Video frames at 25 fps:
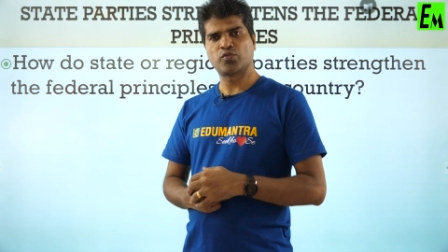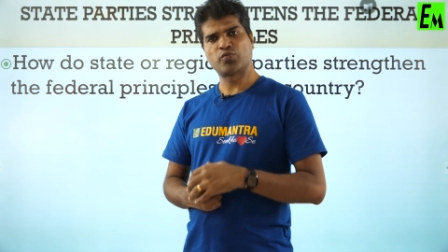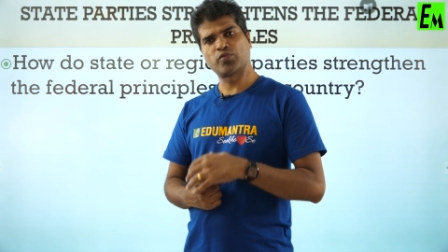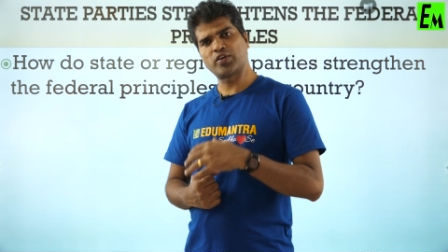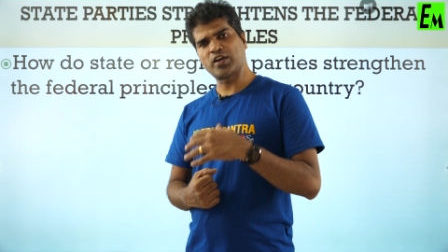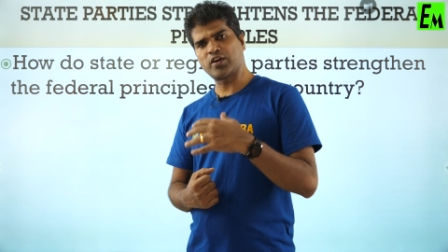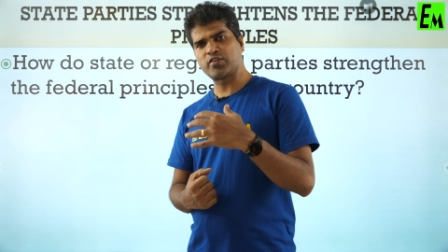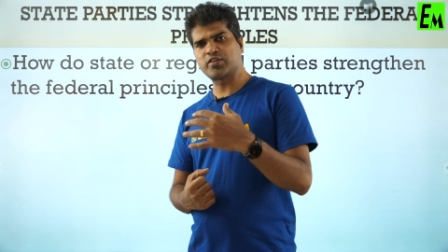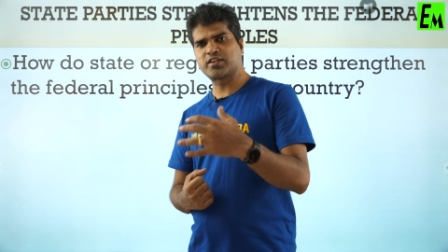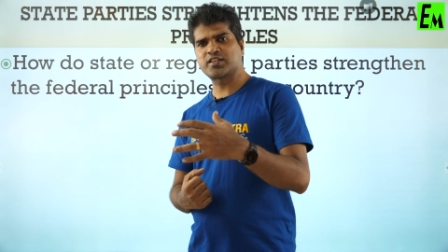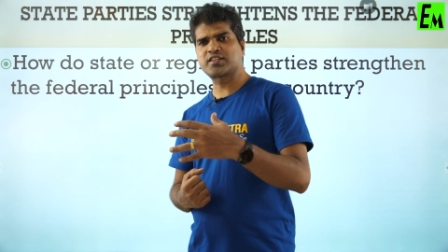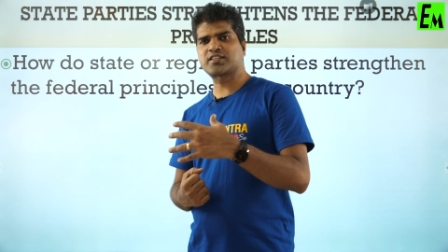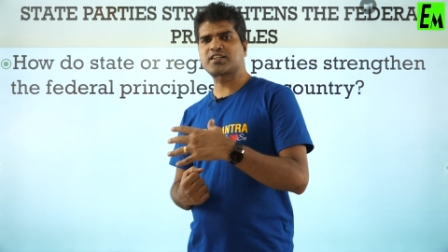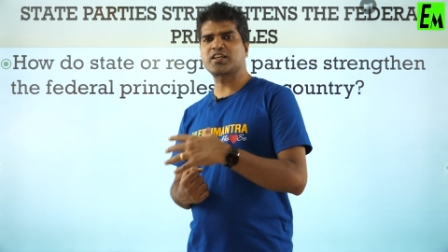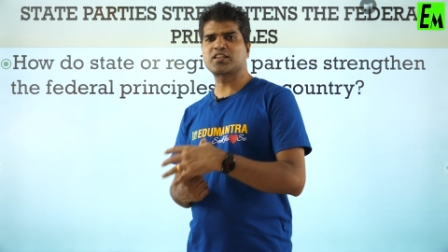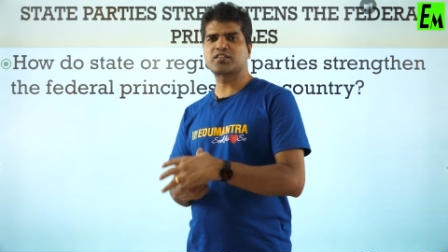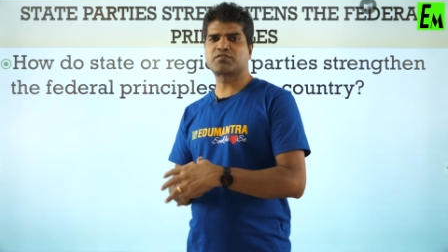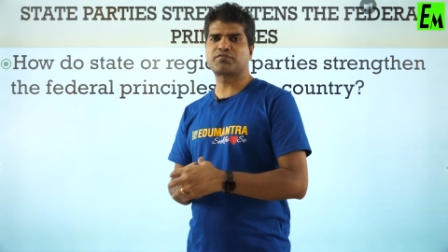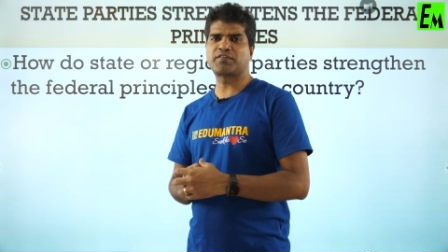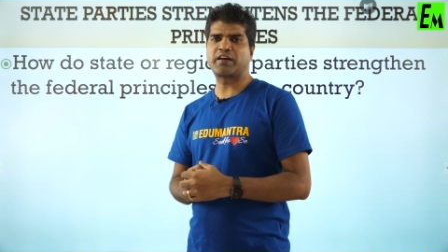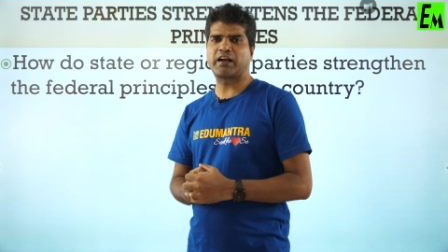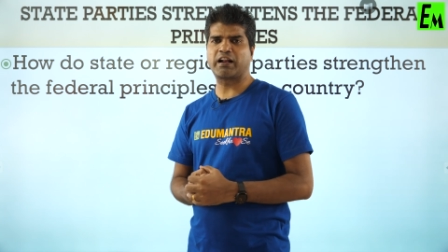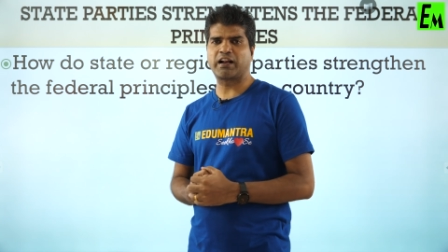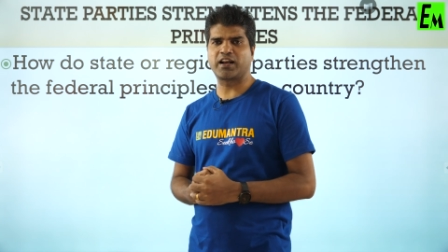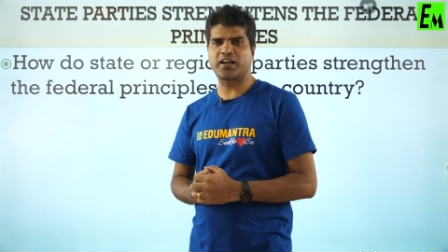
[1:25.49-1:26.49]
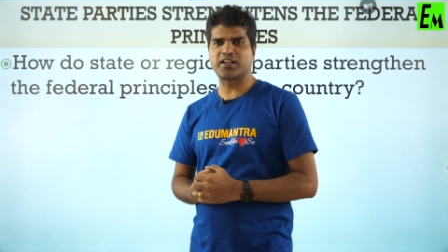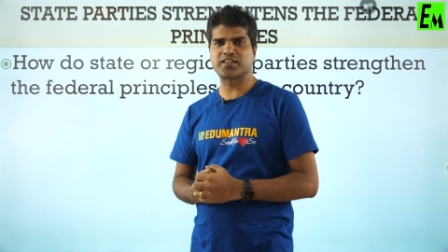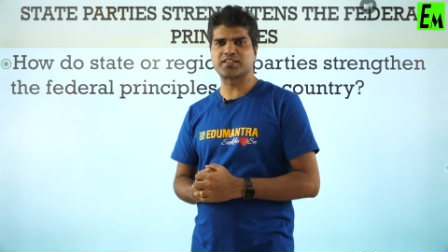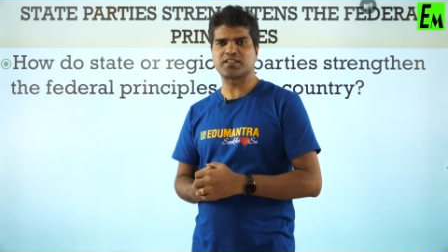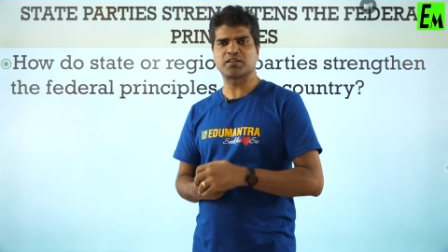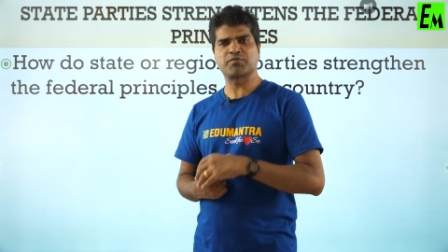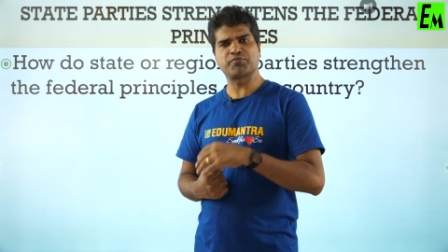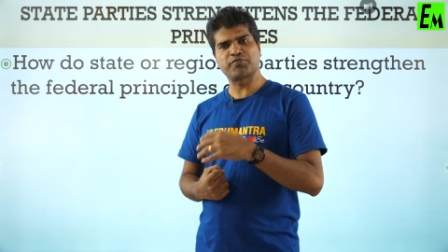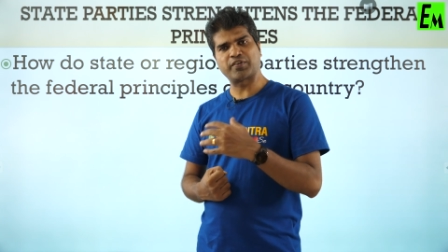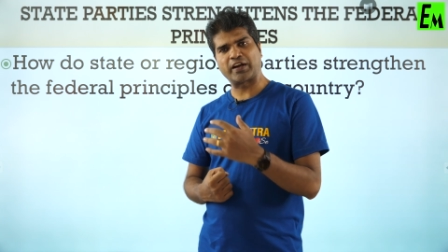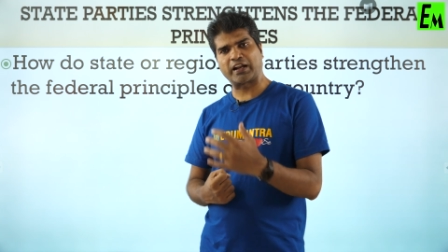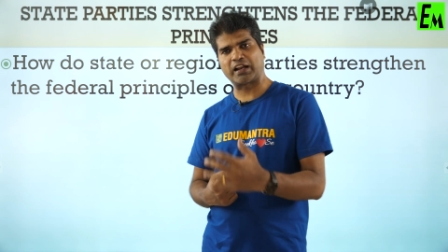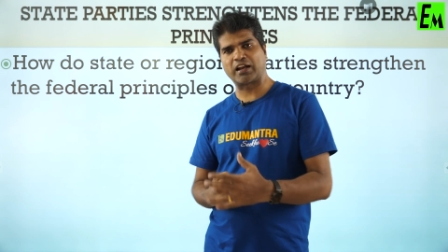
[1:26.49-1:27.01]
We have discussed
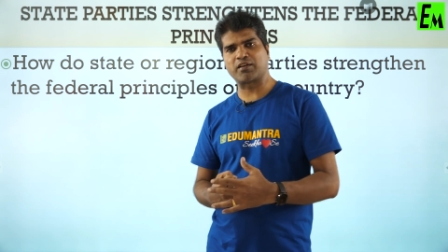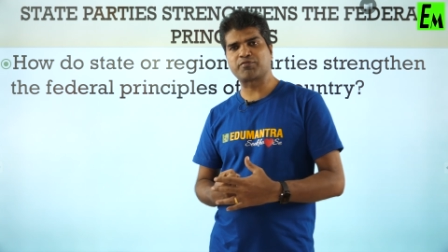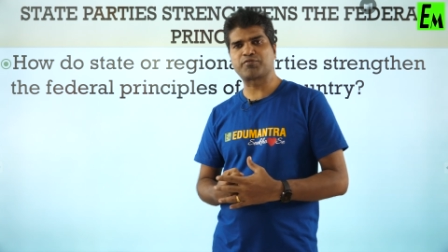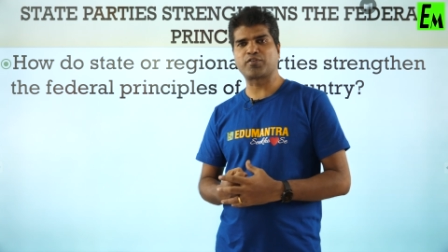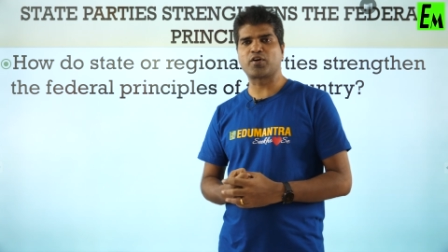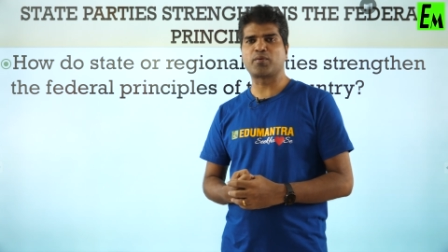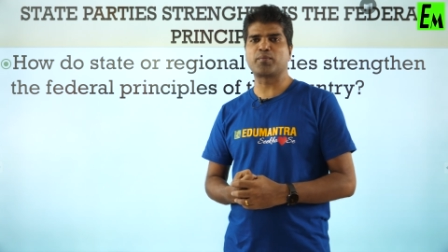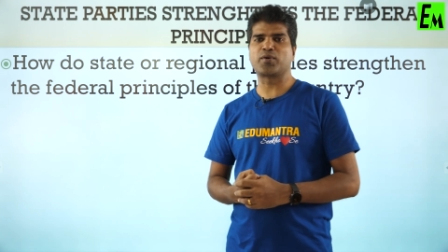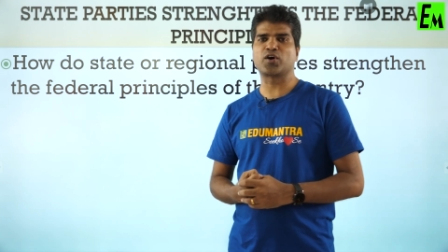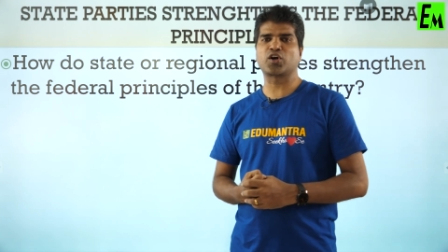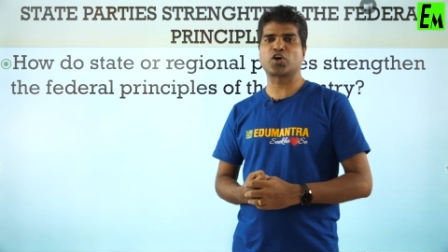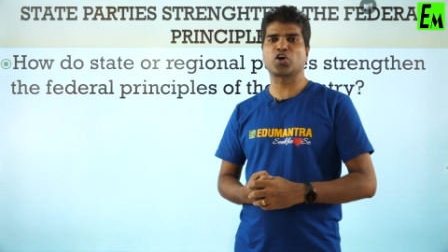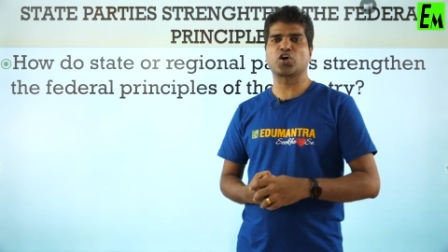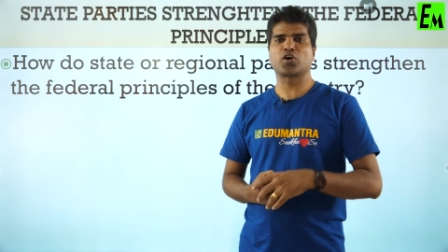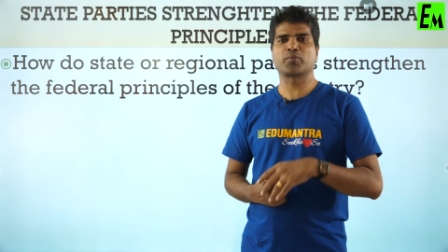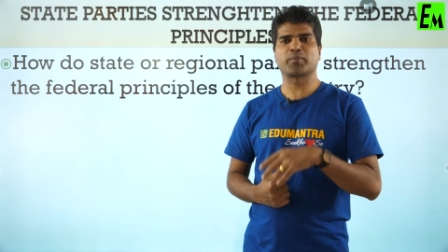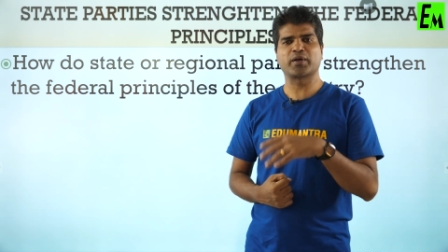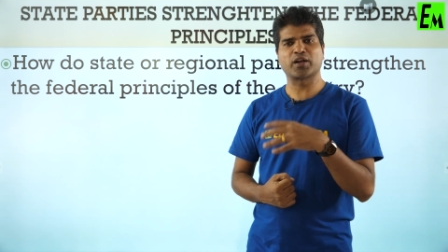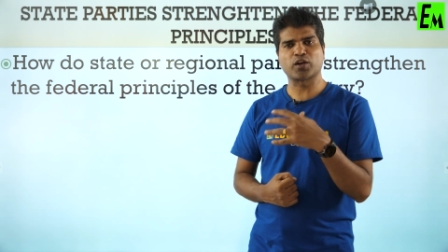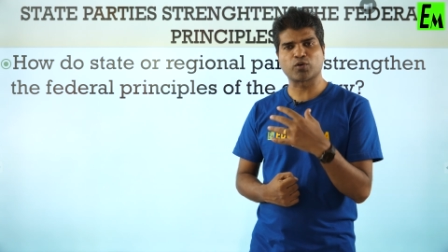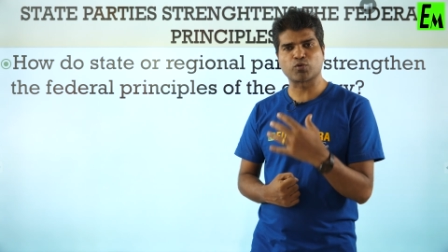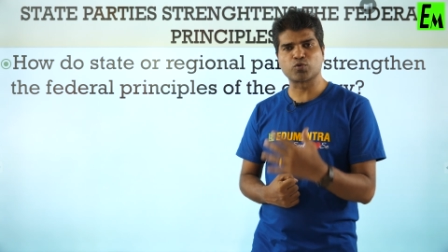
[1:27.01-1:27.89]
federalism, federal form of government,